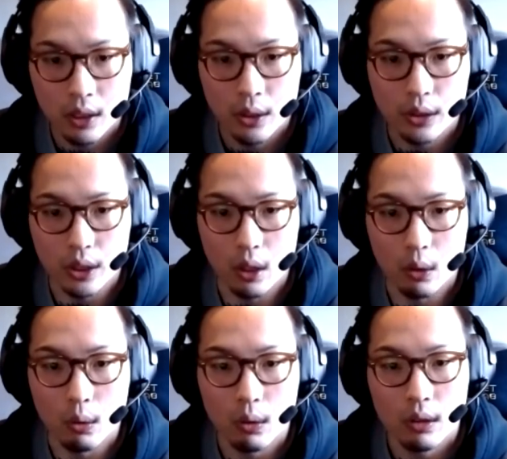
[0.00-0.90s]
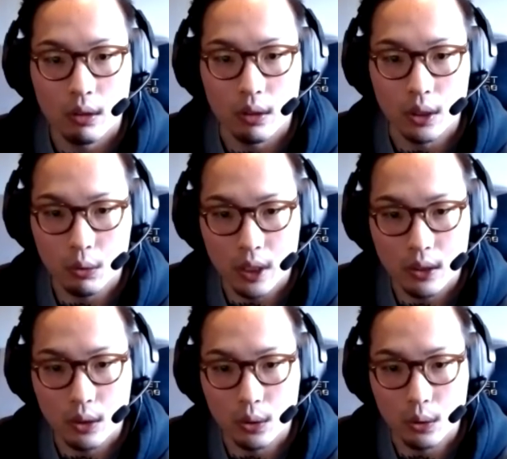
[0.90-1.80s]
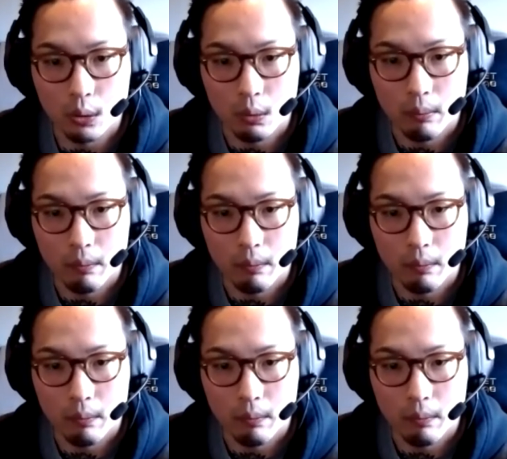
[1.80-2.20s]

So you need to